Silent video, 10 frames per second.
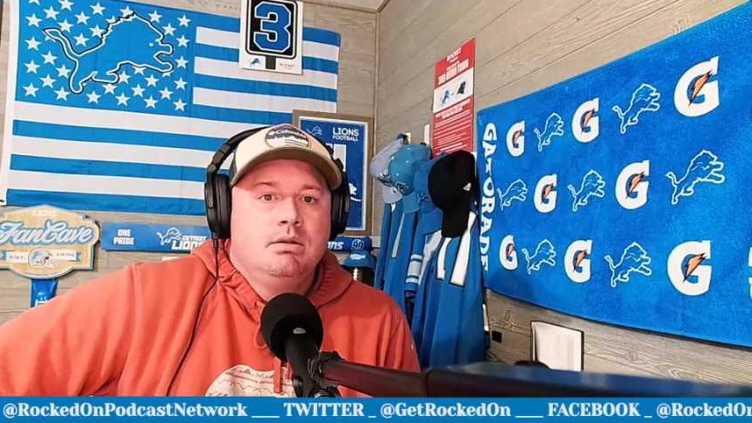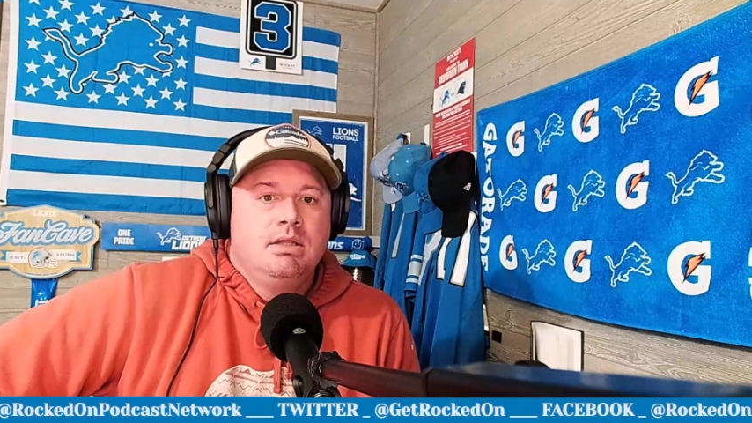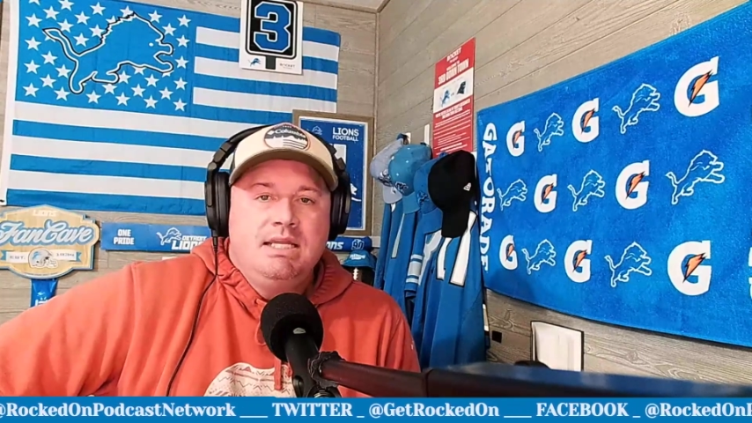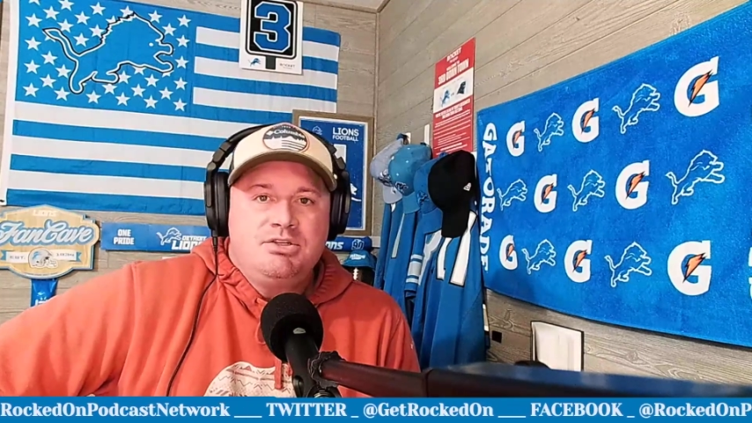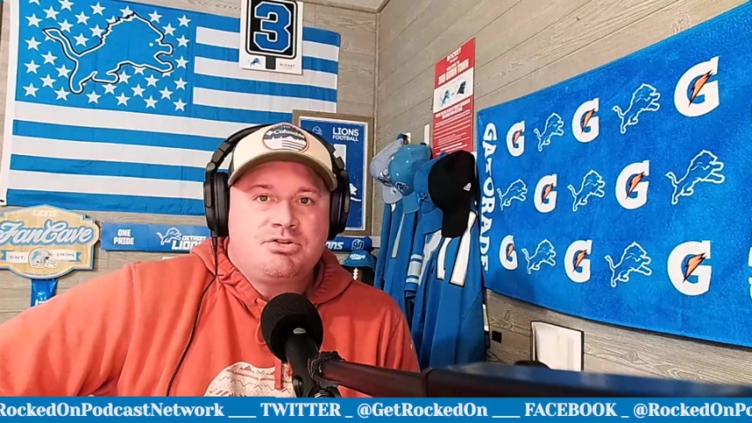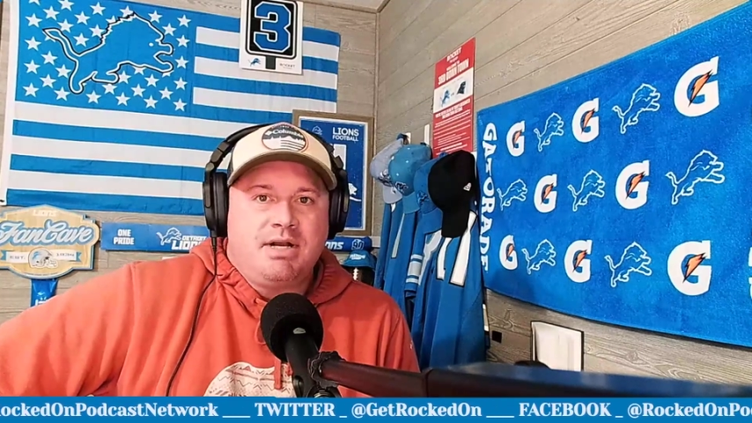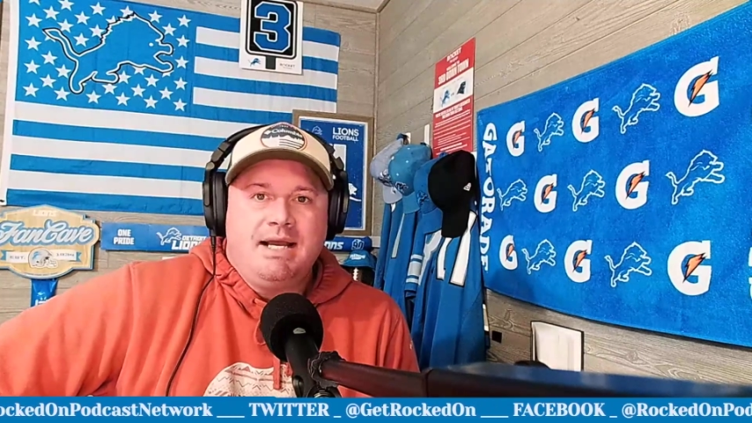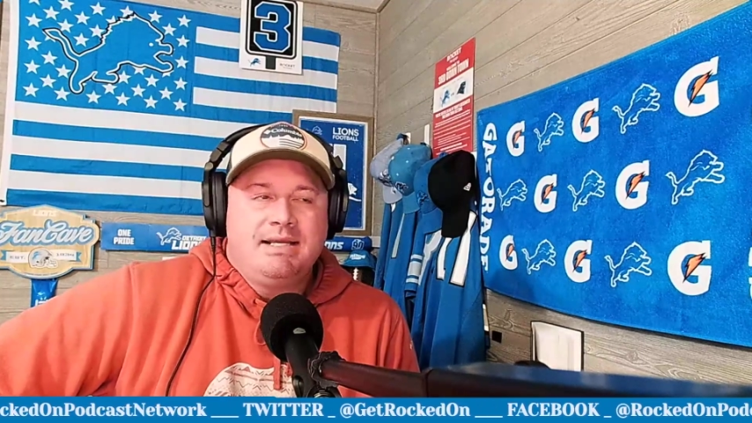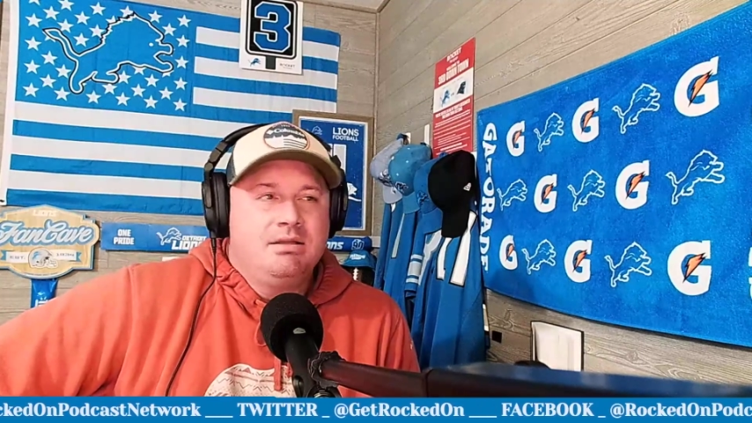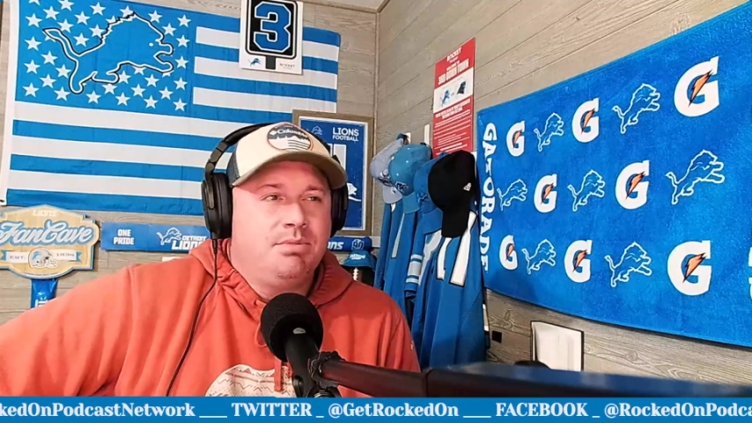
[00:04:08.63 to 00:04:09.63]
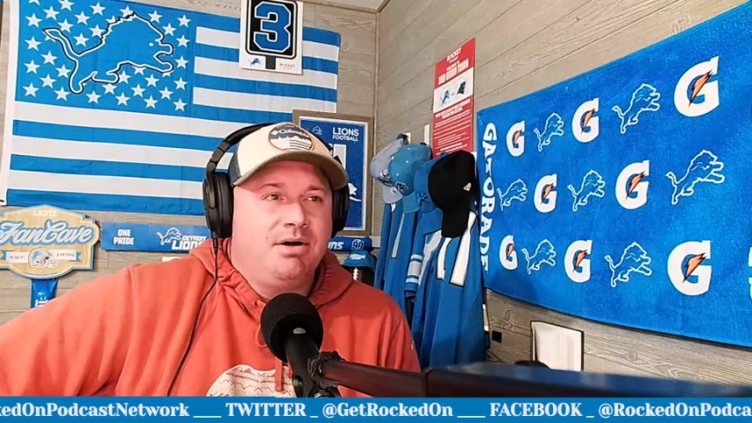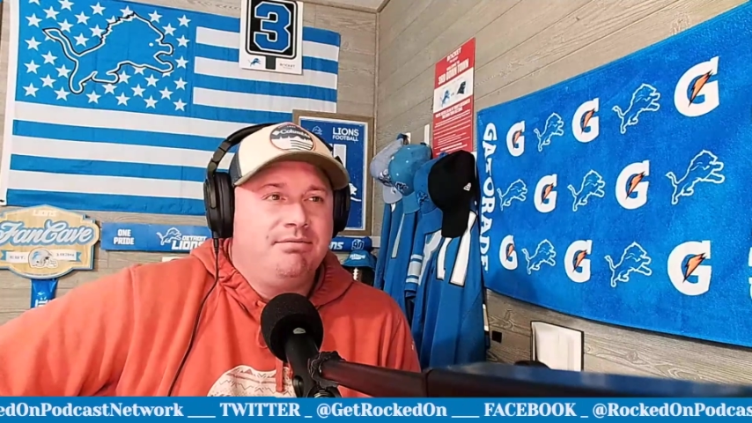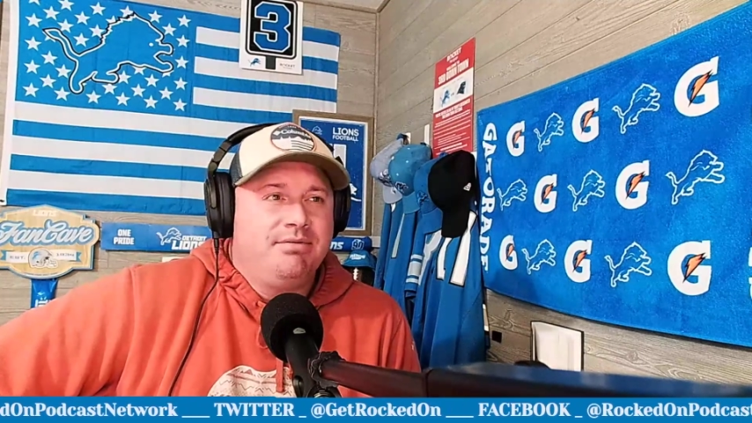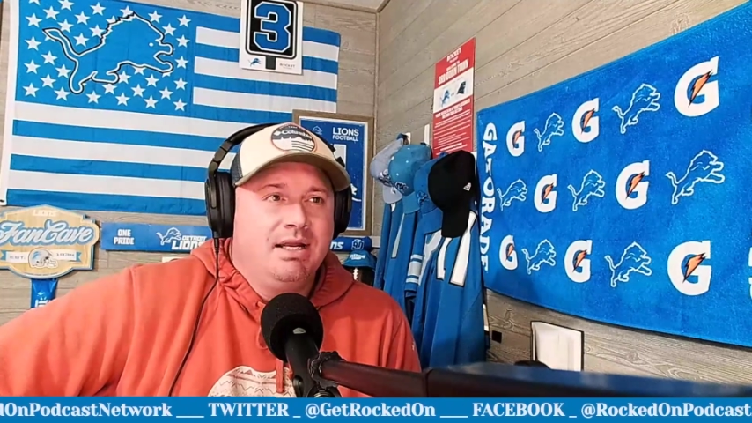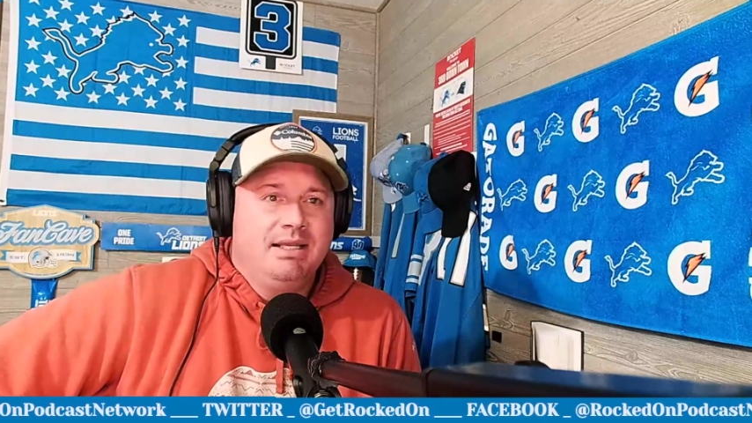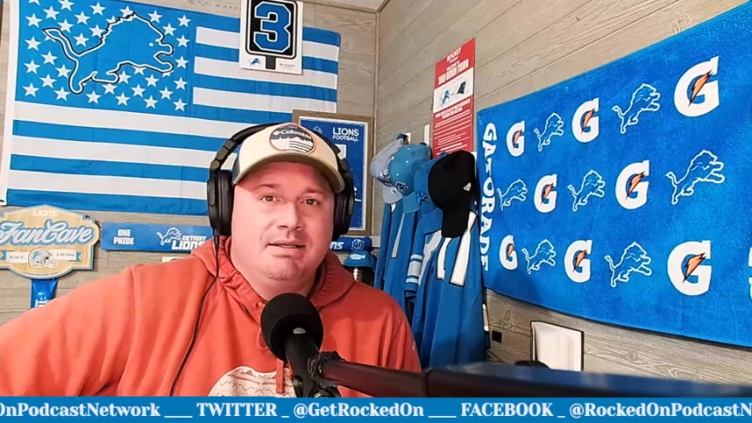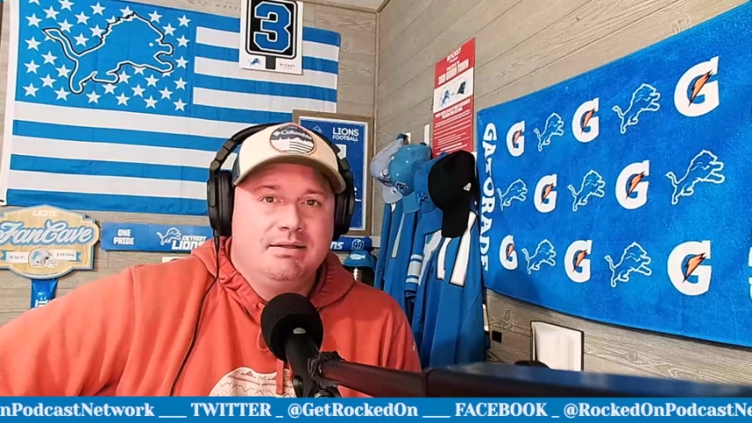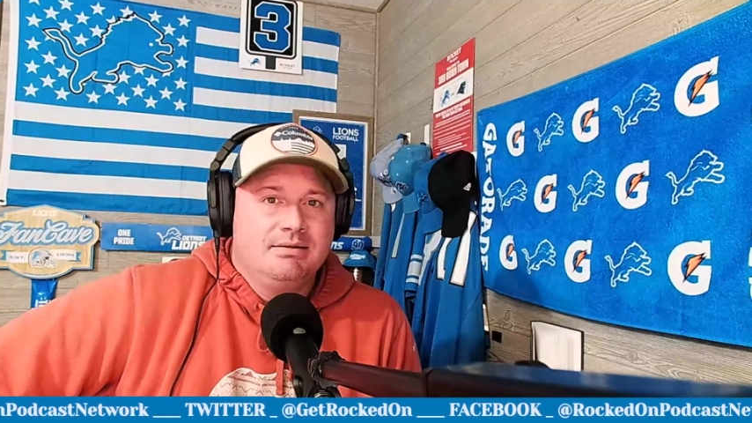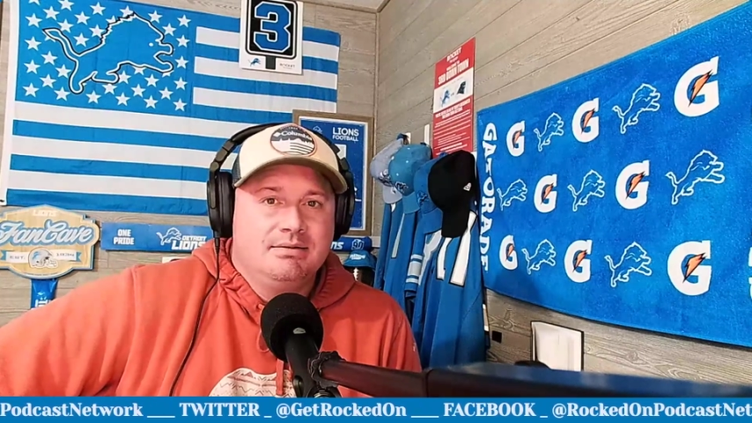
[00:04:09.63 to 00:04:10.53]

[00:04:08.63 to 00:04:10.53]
That he's tracking the ball funny.